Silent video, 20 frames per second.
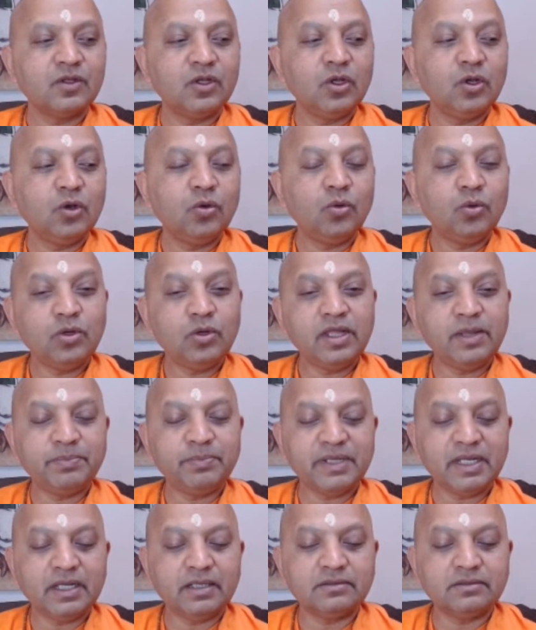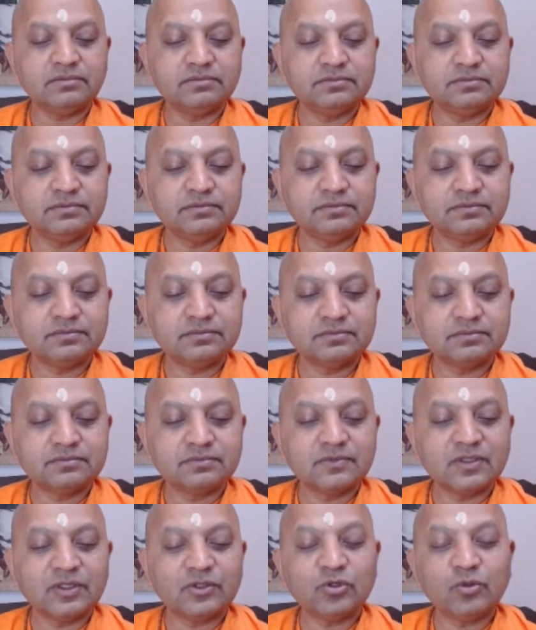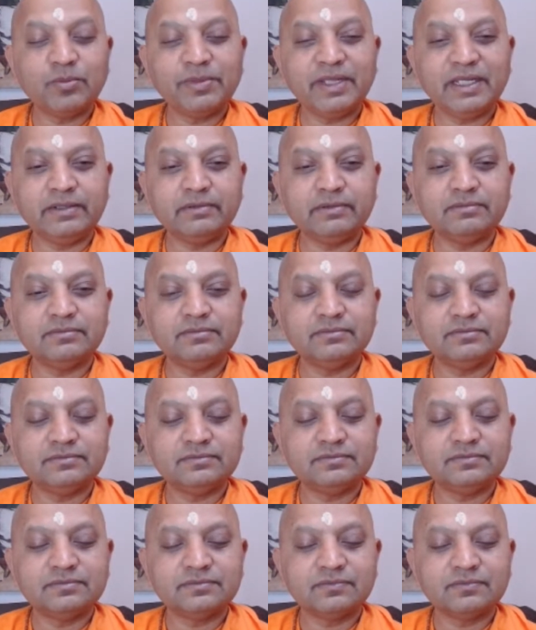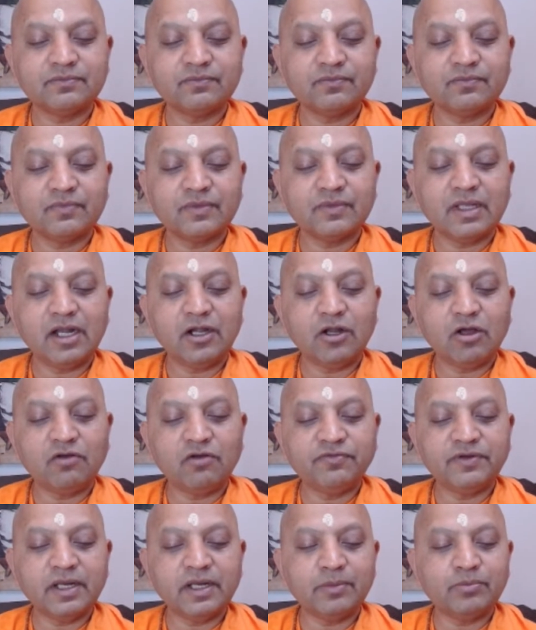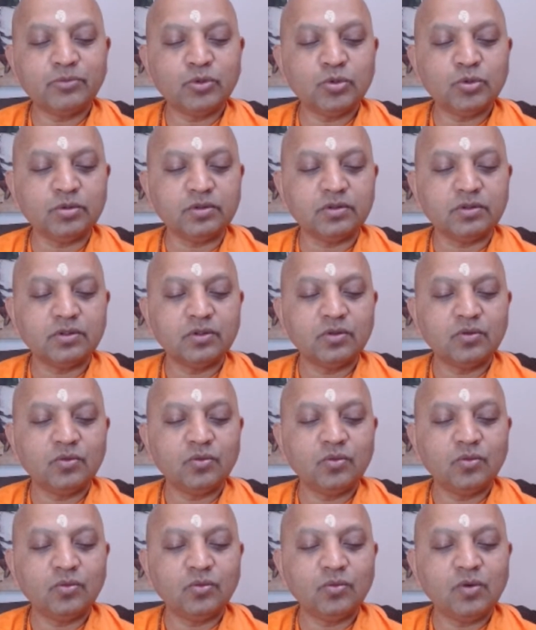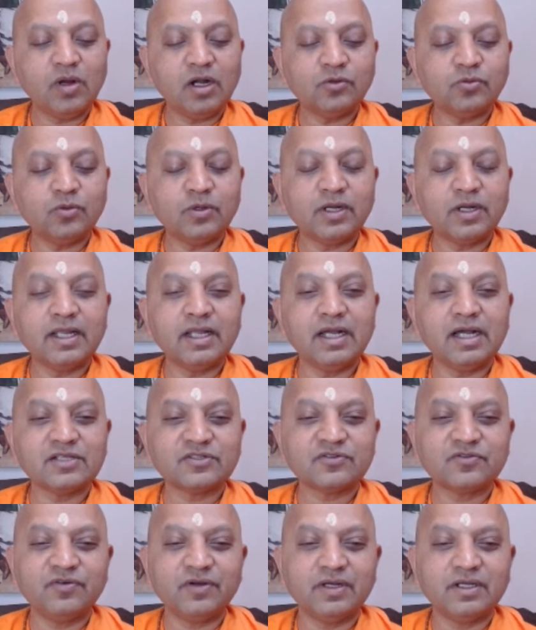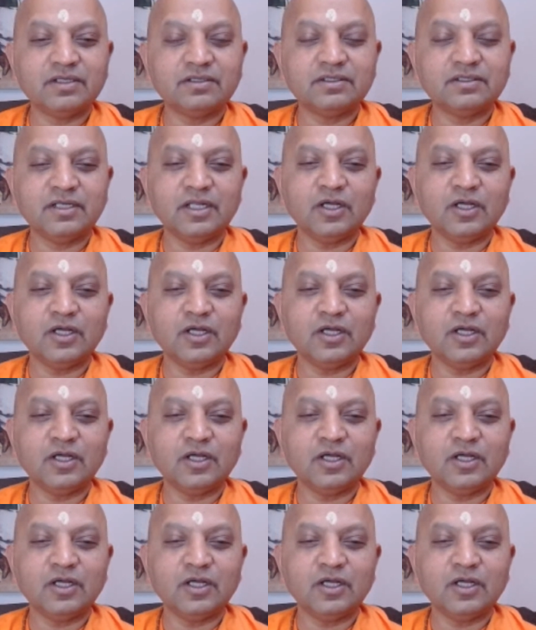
would appear to me and offer a boon, what would I ask for? Now